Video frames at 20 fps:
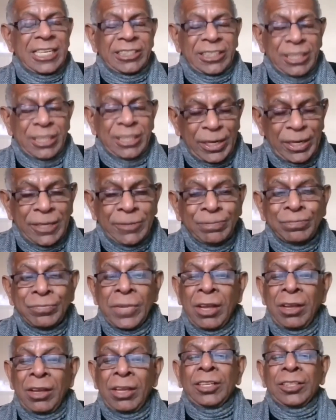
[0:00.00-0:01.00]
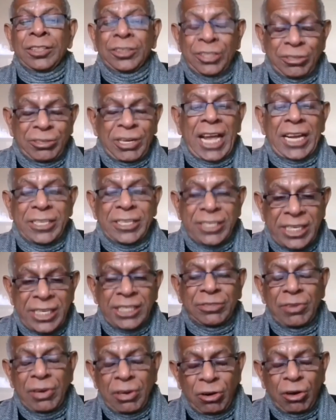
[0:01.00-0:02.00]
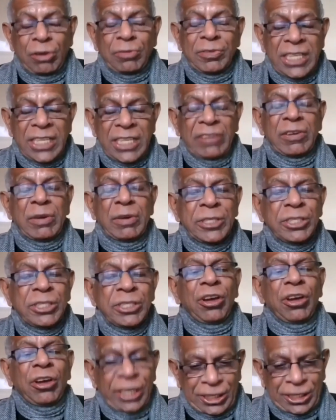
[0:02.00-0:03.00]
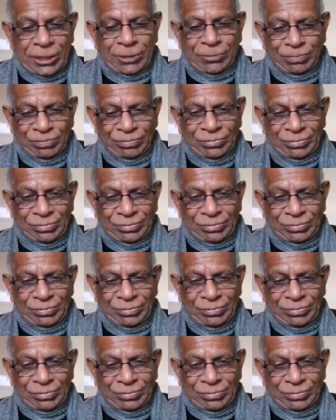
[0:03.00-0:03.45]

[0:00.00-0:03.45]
Assembly, the United States will always have a majority.